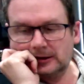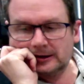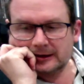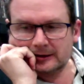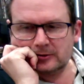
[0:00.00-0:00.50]

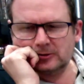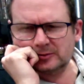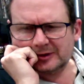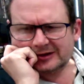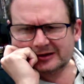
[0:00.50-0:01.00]
And I thought to
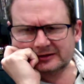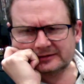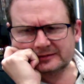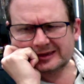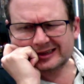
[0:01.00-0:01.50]
myself,
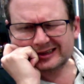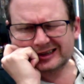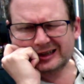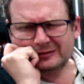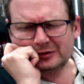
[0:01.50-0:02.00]
that
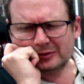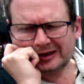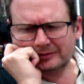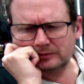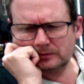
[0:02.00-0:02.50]
seems a
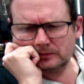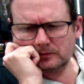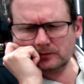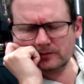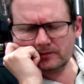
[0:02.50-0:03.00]
bit
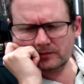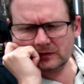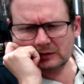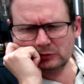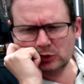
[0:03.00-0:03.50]

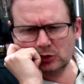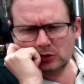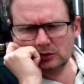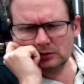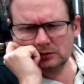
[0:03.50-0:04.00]

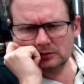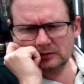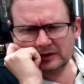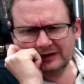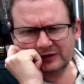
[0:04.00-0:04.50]
more
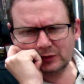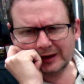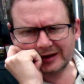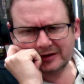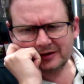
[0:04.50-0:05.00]

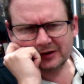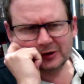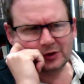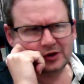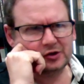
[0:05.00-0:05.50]
heavyweight than I
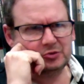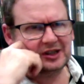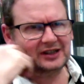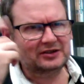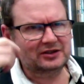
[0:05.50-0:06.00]
want to do,
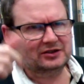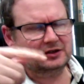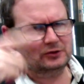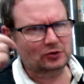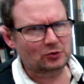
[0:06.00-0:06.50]
particularly since I've
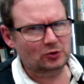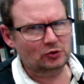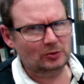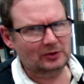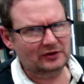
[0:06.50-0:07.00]
gone to all the
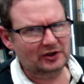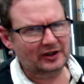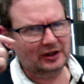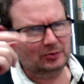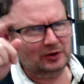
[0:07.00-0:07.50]
trouble of
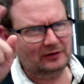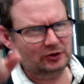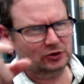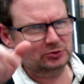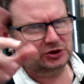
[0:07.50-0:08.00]
setting up a
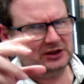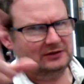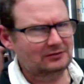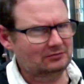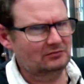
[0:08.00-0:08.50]
virtual
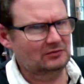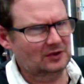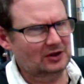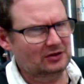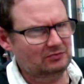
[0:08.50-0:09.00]
machine
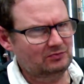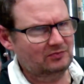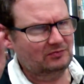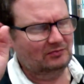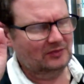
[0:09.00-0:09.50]
as
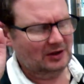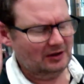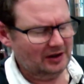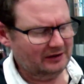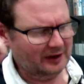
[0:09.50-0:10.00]

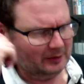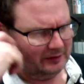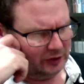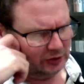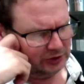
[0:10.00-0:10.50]
a development
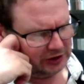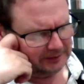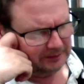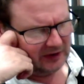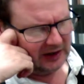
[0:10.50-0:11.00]
virtual
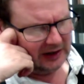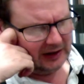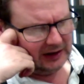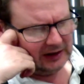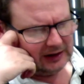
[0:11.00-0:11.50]
machine.
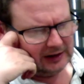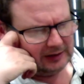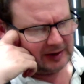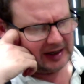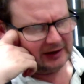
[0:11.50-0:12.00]

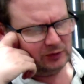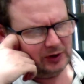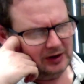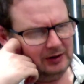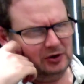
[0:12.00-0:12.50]
And I'm
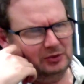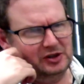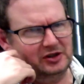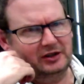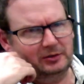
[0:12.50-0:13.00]
going to be
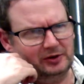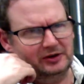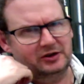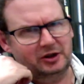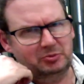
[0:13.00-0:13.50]
setting up an
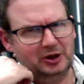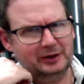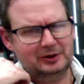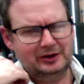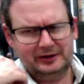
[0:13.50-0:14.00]
entire
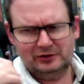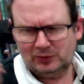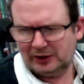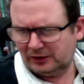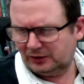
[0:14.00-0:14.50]
pipeline as
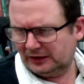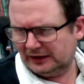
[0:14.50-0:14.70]
well.